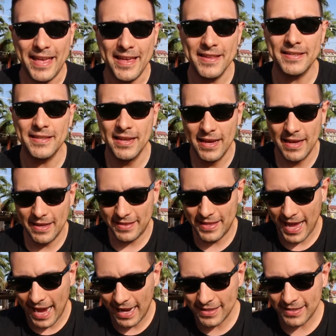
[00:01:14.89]
is
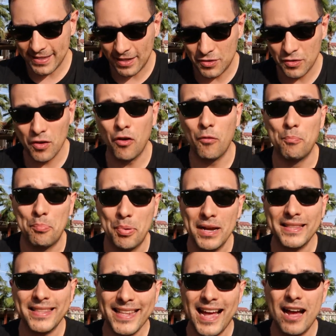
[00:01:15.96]
the headset to go
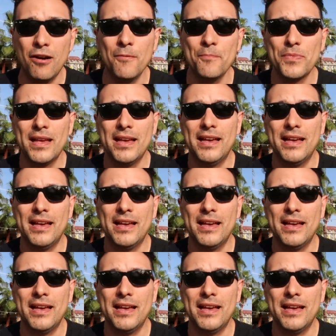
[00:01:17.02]
but now